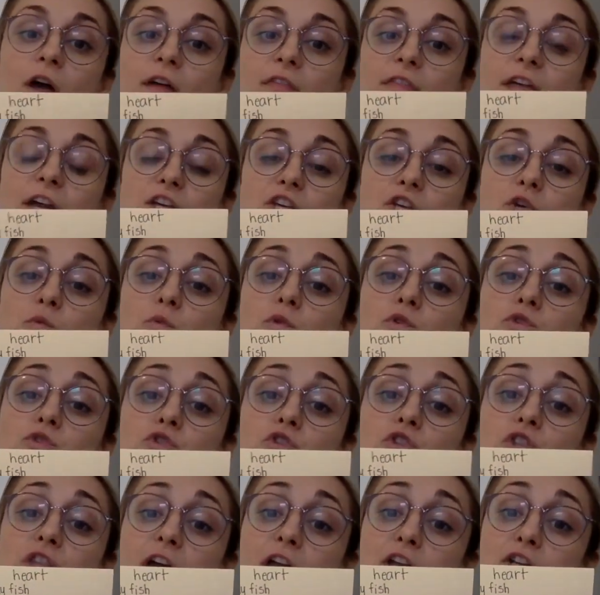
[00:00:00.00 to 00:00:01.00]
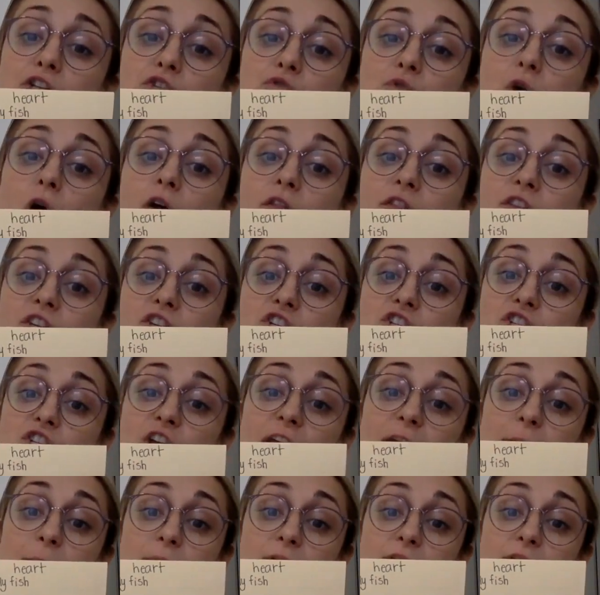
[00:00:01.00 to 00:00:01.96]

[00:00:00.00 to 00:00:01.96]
that you will then draw the shape.